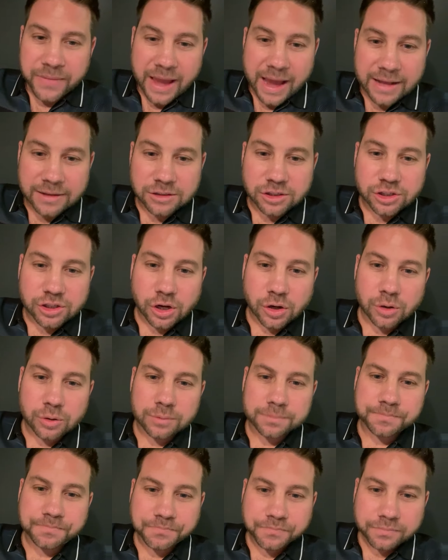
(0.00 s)
And
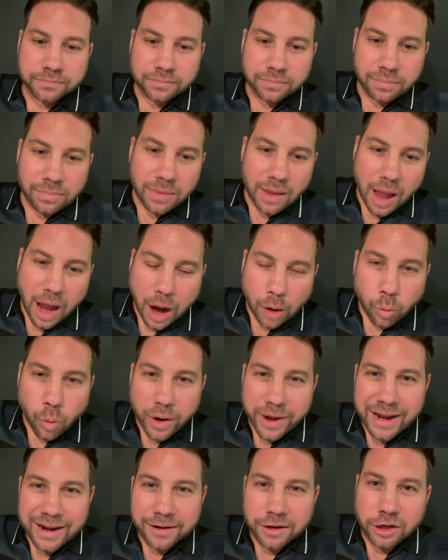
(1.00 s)
so I
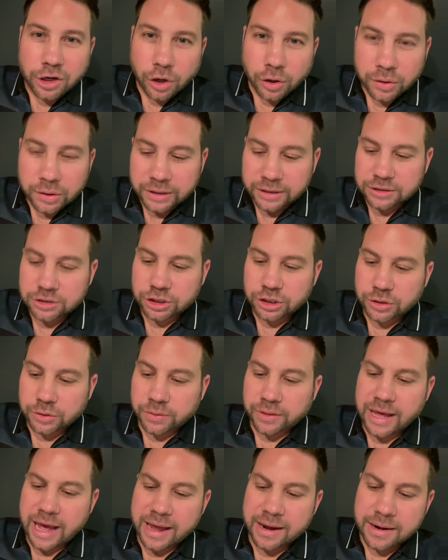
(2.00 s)
want to encourage
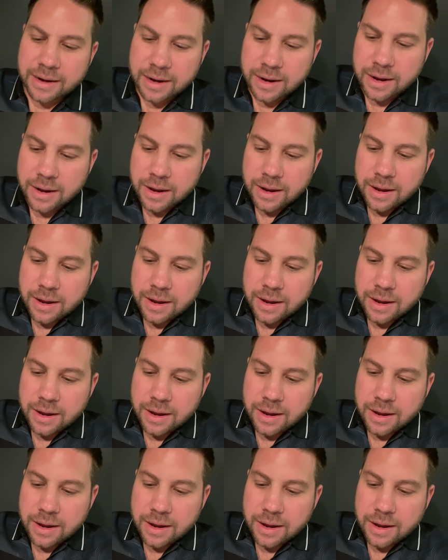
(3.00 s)
you that